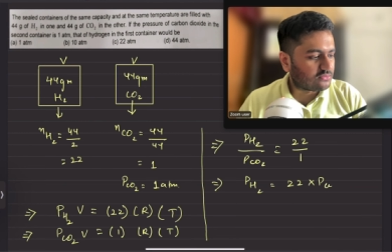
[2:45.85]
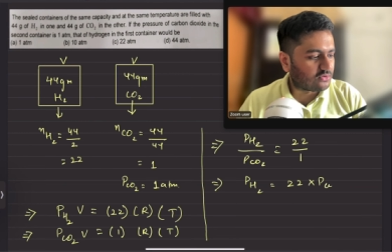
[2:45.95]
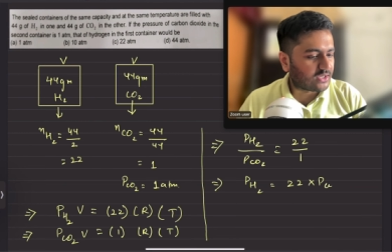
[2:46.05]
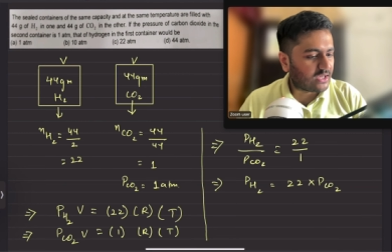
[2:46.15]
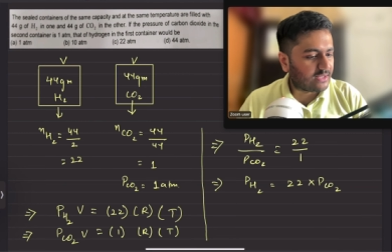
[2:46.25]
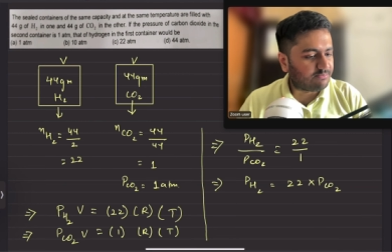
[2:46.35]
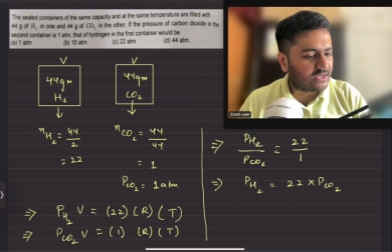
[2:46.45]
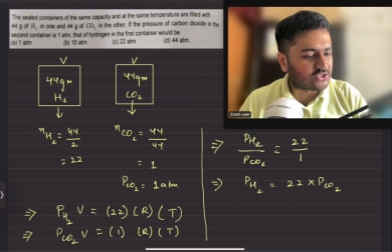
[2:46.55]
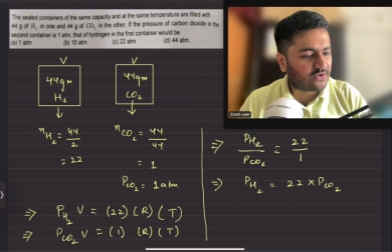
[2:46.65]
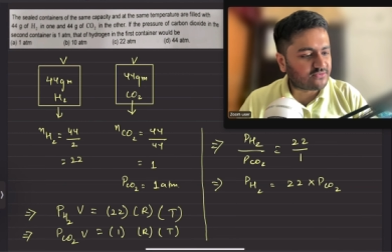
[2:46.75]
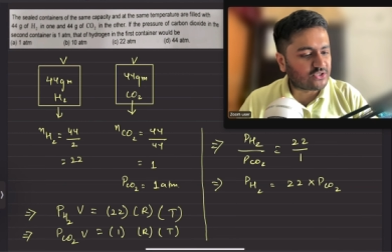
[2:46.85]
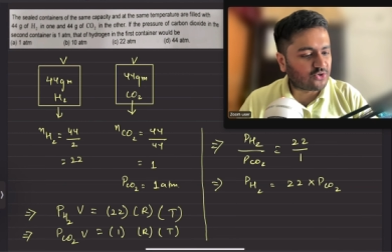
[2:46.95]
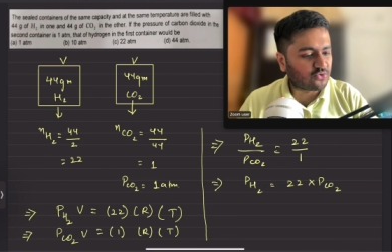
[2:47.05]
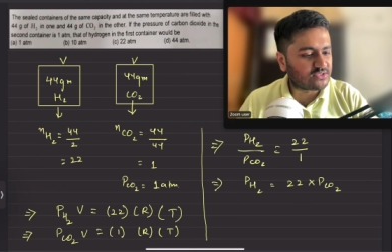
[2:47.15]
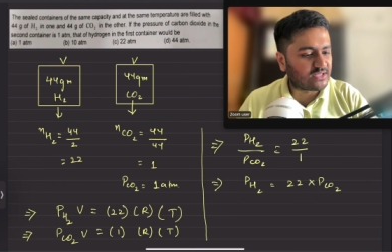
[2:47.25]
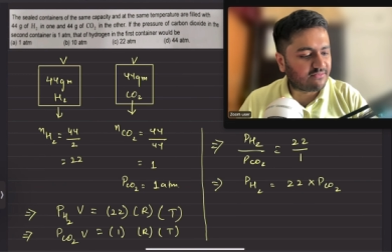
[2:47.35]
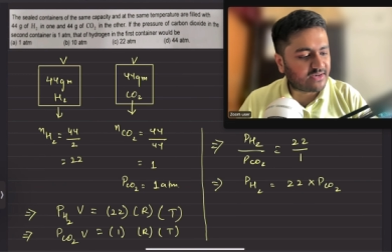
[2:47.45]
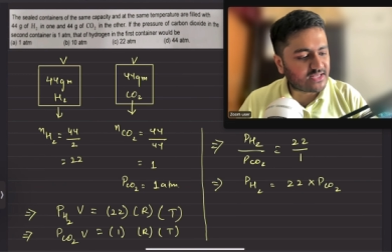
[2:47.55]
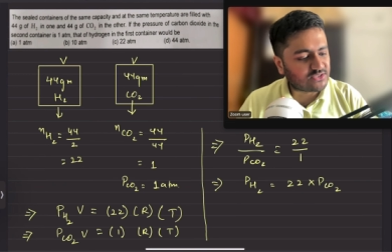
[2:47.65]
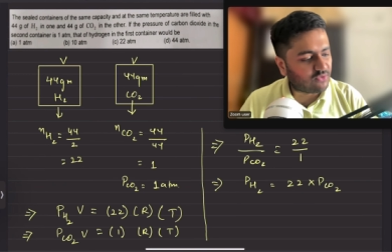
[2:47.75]
Okay, and pressure of CO2 is
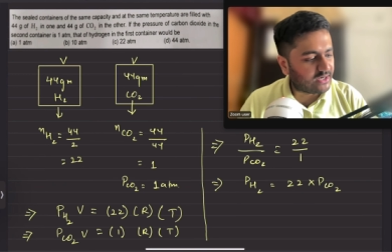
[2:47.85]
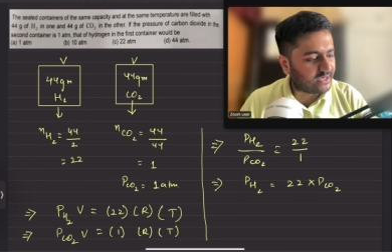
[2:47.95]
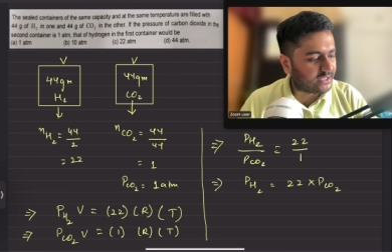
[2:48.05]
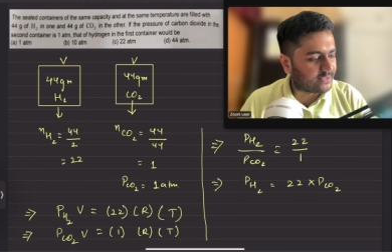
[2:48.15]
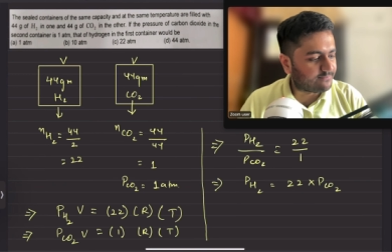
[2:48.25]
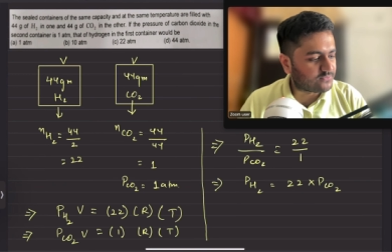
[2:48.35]
given as 1 atm.